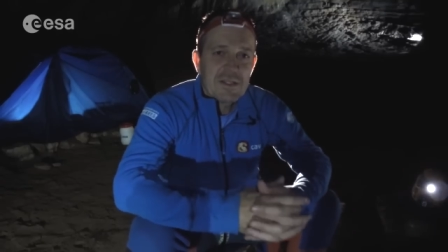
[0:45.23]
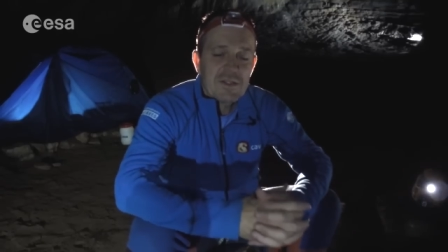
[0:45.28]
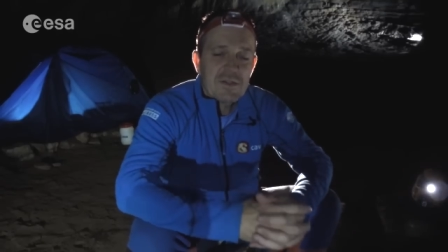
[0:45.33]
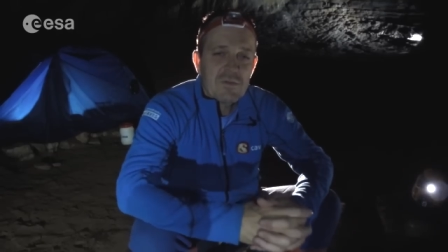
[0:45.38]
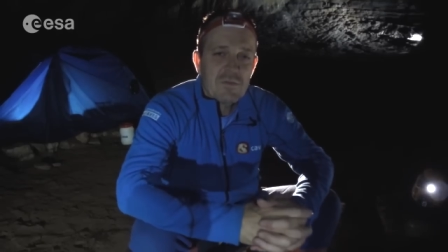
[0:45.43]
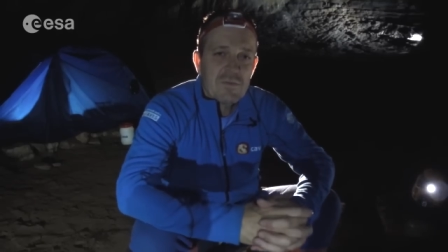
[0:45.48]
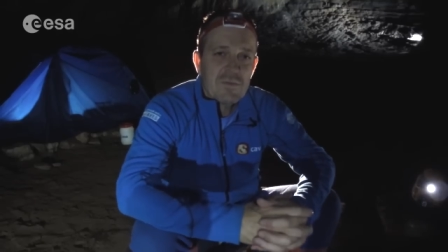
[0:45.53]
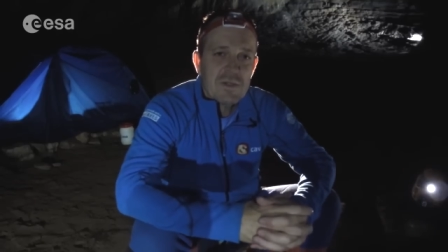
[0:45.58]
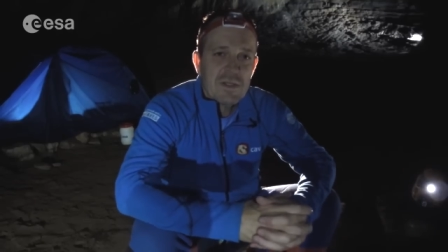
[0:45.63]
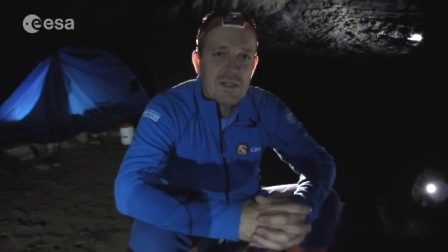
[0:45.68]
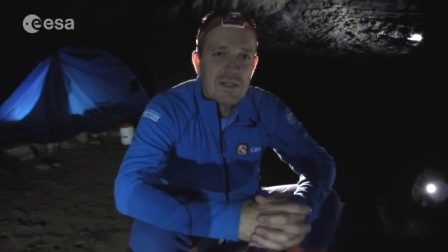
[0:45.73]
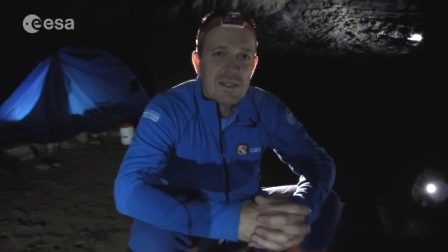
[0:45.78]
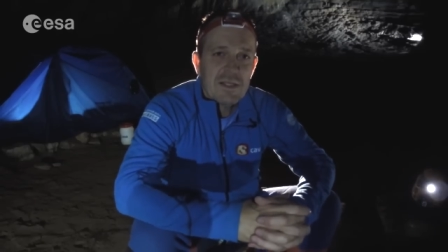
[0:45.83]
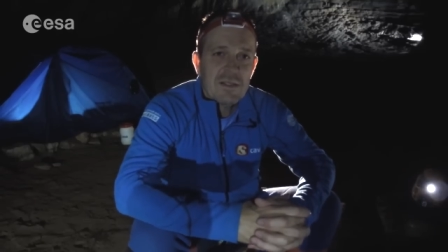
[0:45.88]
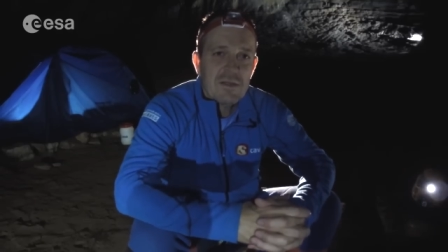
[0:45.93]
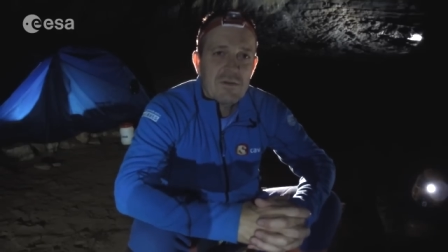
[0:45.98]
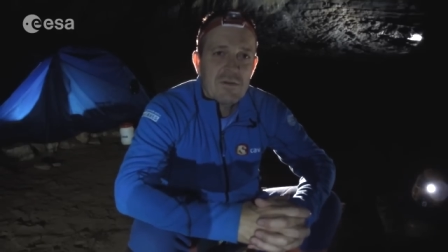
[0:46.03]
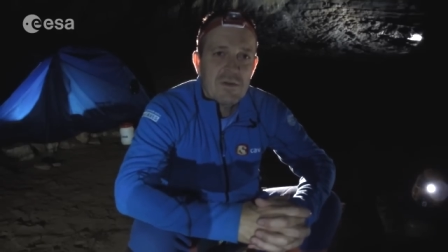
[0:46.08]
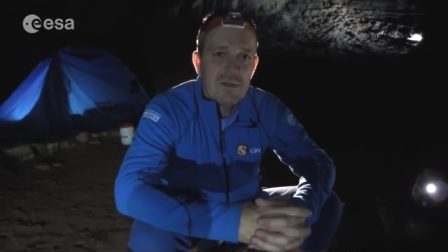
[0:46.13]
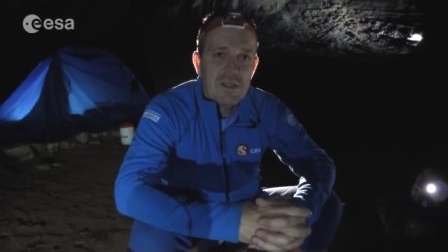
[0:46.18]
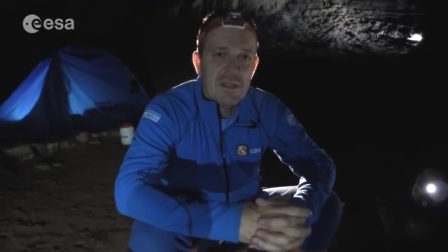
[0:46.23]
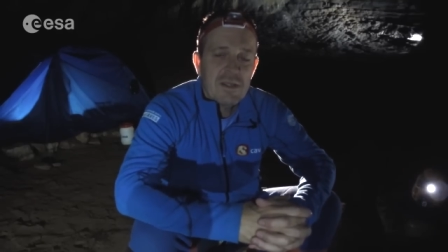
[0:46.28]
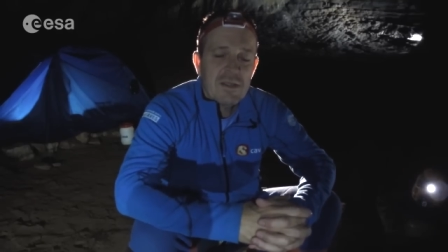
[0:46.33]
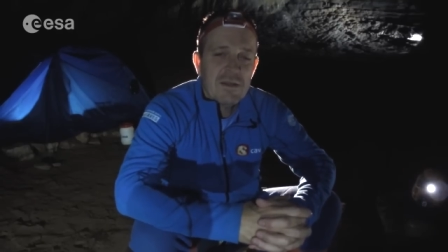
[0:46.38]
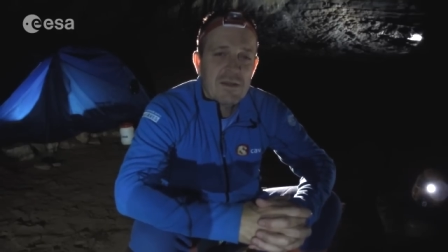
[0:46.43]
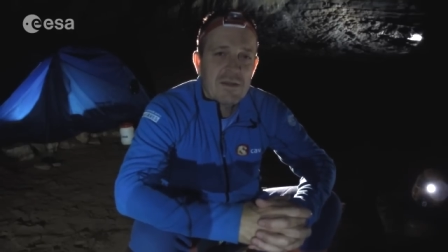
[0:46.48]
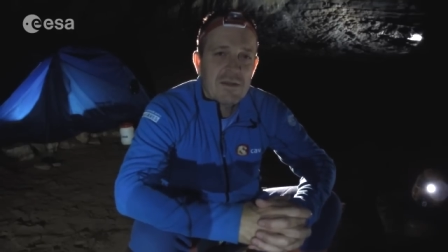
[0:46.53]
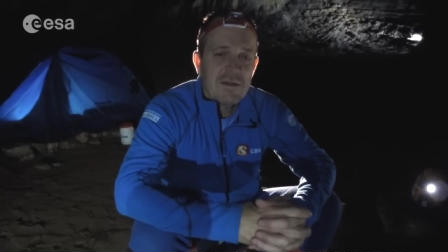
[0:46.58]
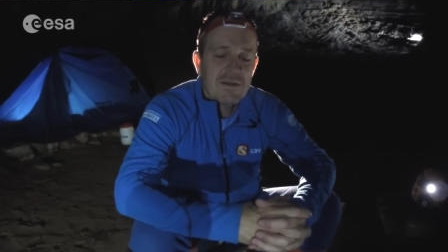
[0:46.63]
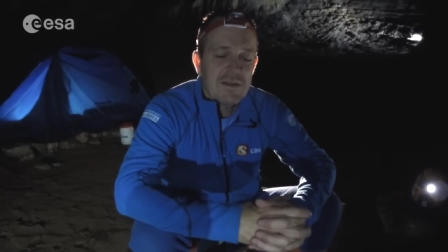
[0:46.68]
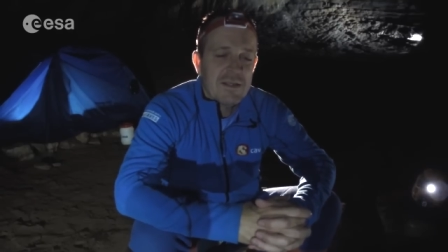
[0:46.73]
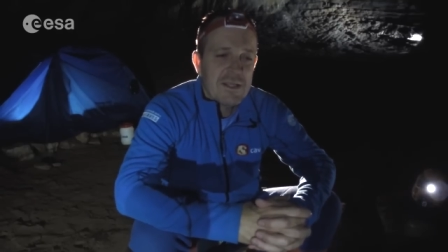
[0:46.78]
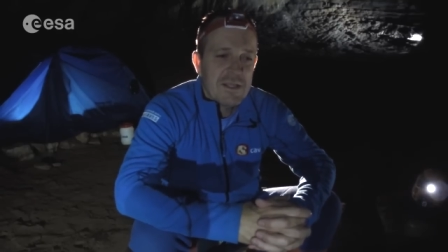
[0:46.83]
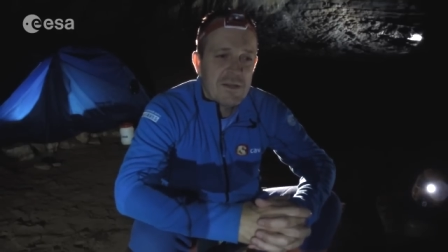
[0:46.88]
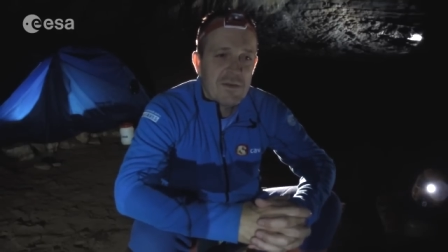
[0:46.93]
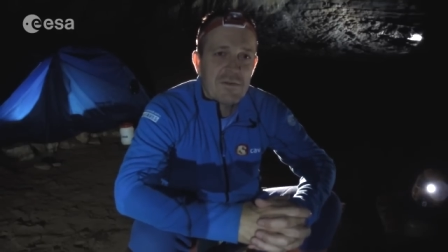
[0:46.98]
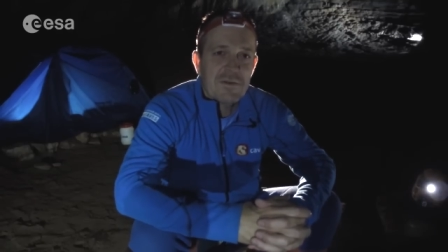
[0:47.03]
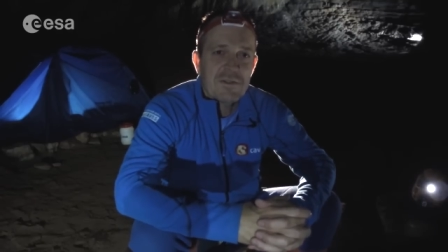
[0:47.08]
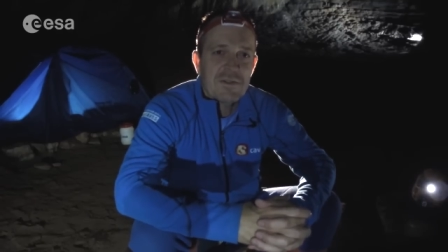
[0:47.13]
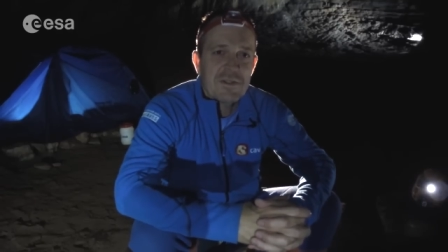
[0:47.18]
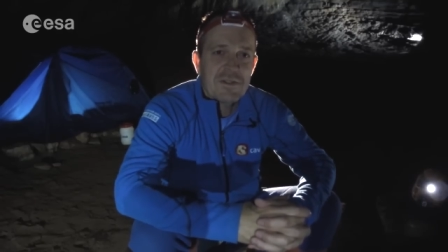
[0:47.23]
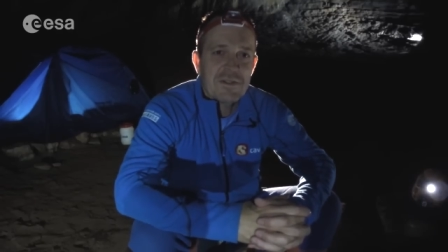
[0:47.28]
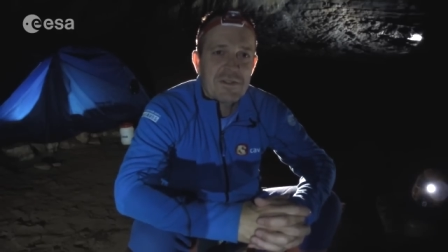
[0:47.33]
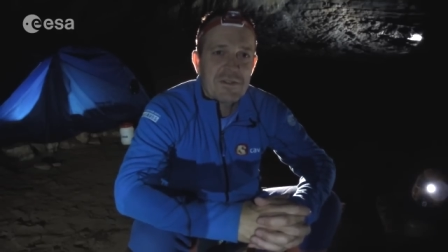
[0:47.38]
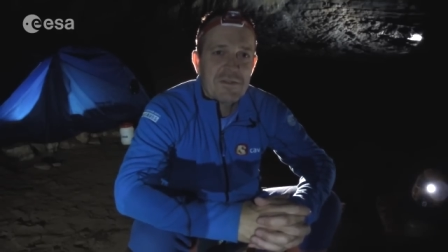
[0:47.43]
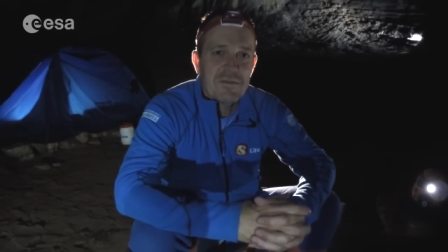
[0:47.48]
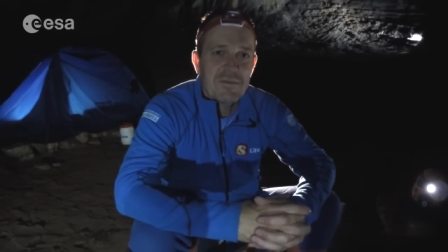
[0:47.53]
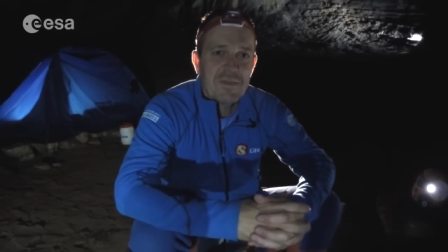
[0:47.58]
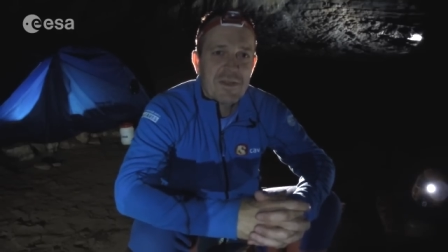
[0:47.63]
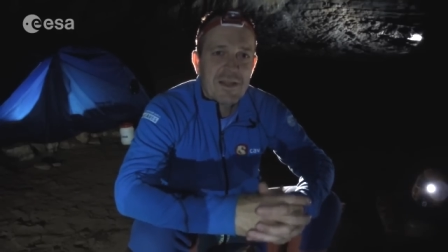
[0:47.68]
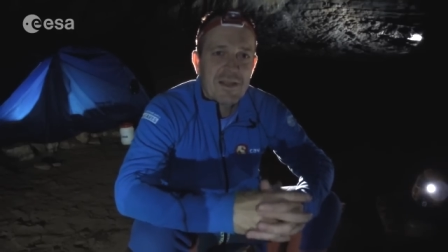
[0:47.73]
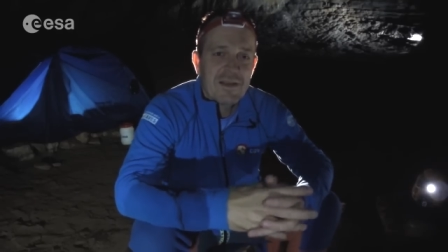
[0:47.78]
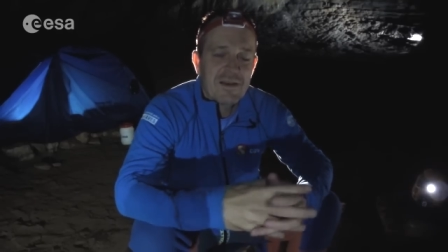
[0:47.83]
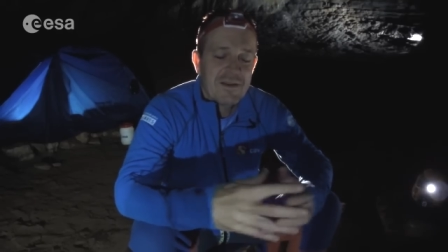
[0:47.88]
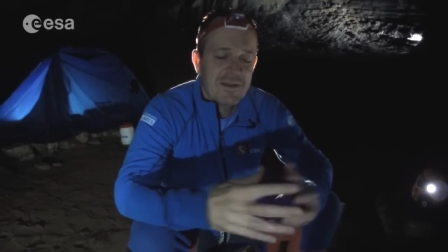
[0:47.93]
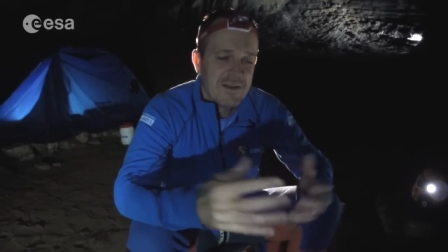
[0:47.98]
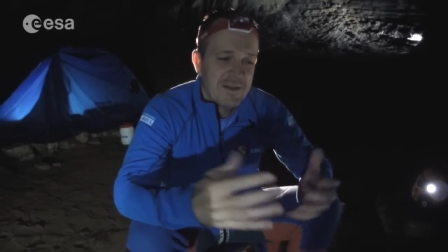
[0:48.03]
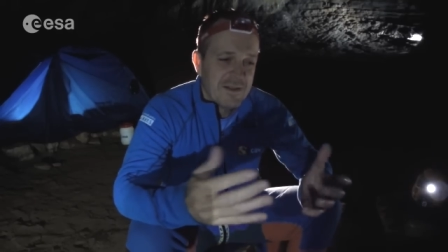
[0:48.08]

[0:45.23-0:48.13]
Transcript: this really unique uh, ecosystem that